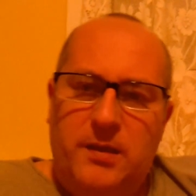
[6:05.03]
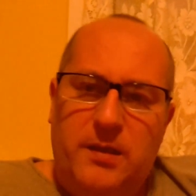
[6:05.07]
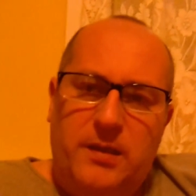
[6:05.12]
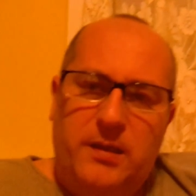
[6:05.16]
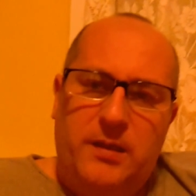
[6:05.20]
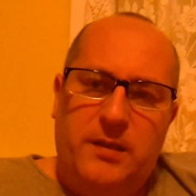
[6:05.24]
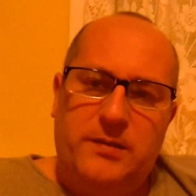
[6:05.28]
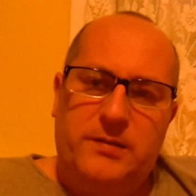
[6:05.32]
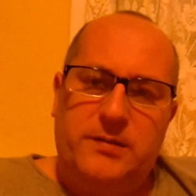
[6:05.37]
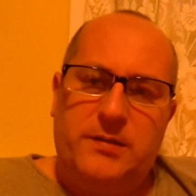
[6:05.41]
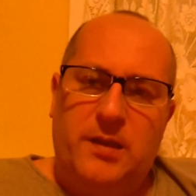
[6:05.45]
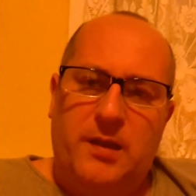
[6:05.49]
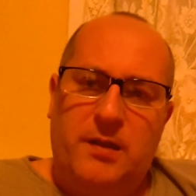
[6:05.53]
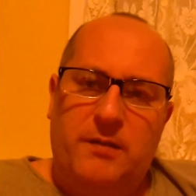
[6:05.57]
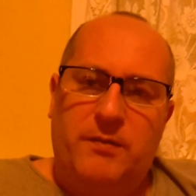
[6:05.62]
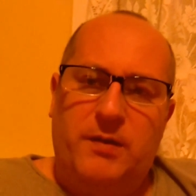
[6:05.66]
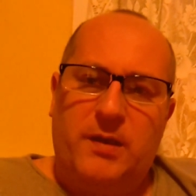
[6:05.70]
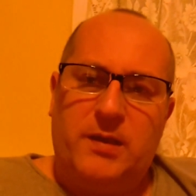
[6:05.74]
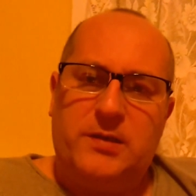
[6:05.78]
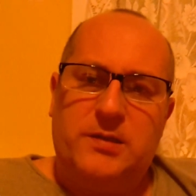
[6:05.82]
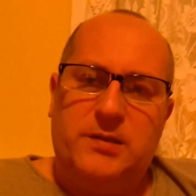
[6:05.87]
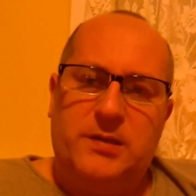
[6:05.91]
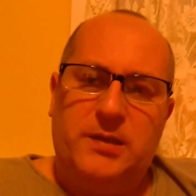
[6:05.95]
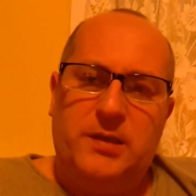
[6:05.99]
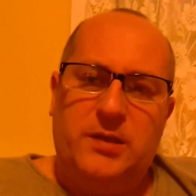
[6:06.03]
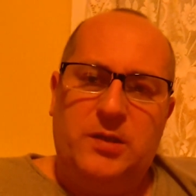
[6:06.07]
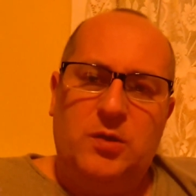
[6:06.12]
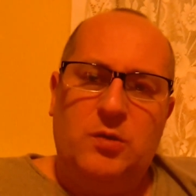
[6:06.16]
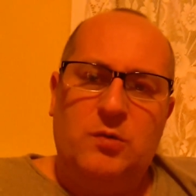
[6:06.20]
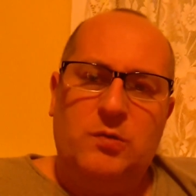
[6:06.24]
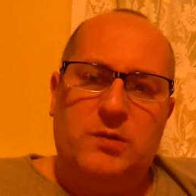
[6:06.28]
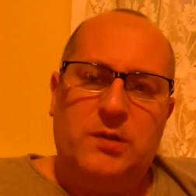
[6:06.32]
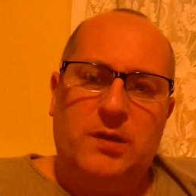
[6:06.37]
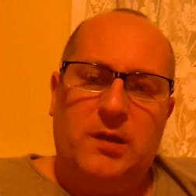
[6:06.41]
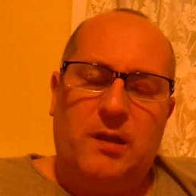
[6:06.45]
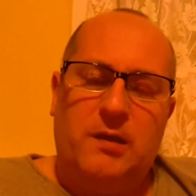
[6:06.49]
instead of actually
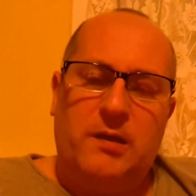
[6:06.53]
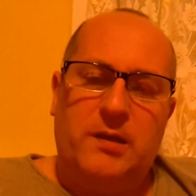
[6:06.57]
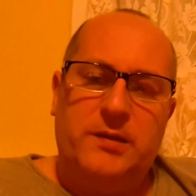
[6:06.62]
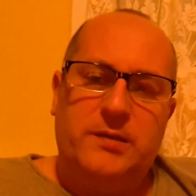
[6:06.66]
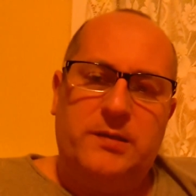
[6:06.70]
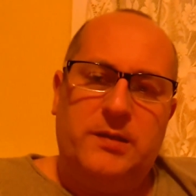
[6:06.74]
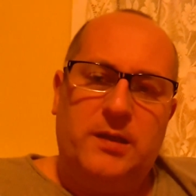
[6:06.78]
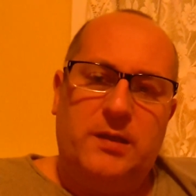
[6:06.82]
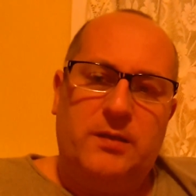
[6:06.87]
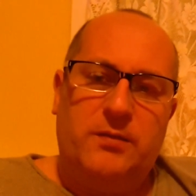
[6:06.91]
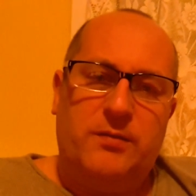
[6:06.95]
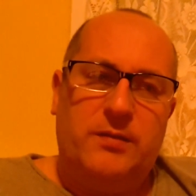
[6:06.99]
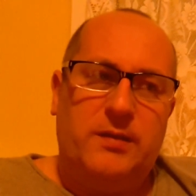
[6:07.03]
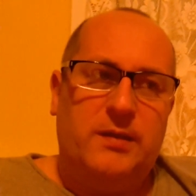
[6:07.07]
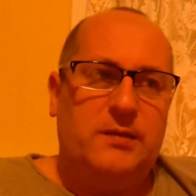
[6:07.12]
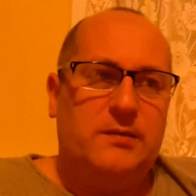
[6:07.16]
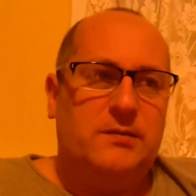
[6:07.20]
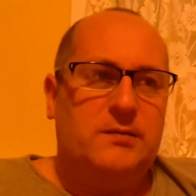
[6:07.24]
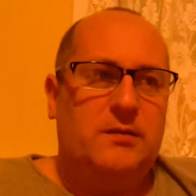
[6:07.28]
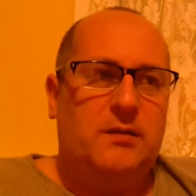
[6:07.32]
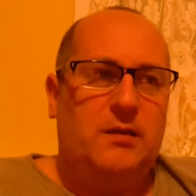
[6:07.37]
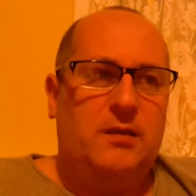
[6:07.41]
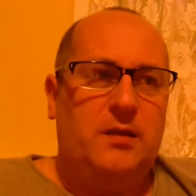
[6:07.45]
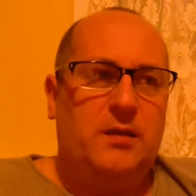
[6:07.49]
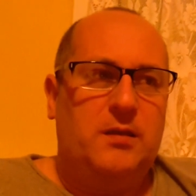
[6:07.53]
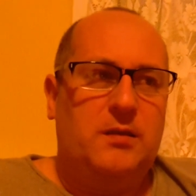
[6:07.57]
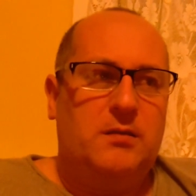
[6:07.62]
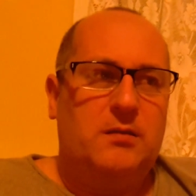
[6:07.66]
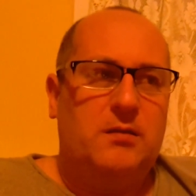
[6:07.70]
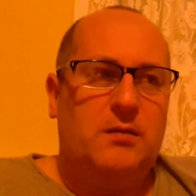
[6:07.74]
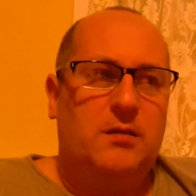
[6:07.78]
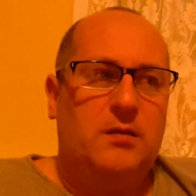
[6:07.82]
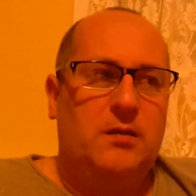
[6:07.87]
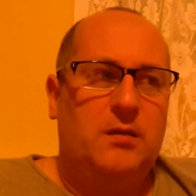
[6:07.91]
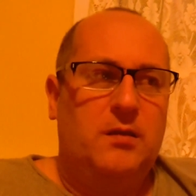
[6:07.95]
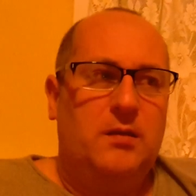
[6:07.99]
utilizing things like
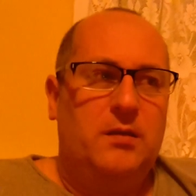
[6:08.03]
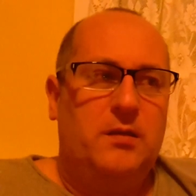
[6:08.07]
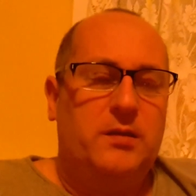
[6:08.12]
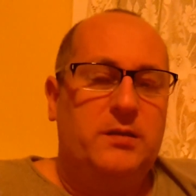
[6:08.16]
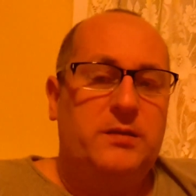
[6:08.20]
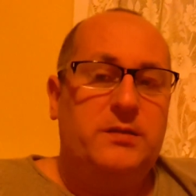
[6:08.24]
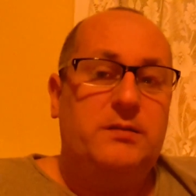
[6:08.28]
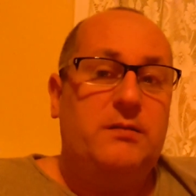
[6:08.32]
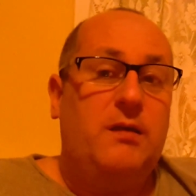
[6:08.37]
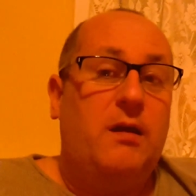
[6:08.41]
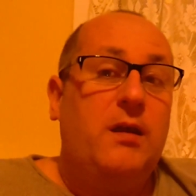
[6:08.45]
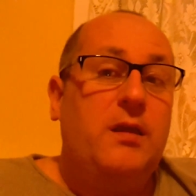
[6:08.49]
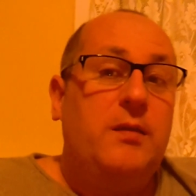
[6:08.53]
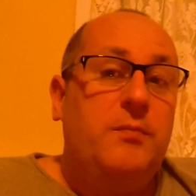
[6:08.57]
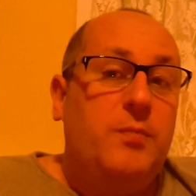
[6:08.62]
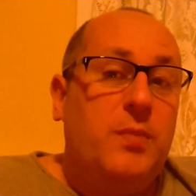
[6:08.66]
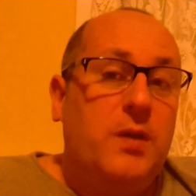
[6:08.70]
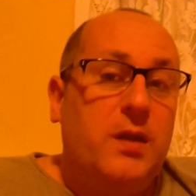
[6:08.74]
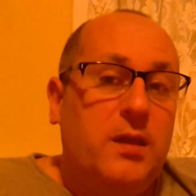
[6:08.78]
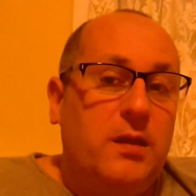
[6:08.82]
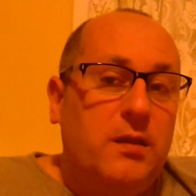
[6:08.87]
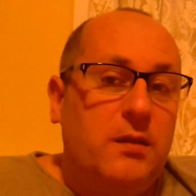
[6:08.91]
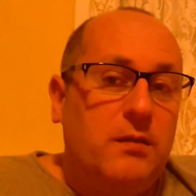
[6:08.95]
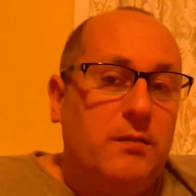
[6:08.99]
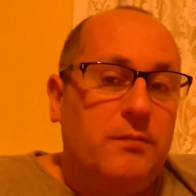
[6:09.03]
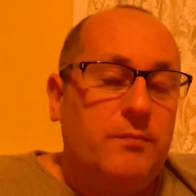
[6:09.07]
typing?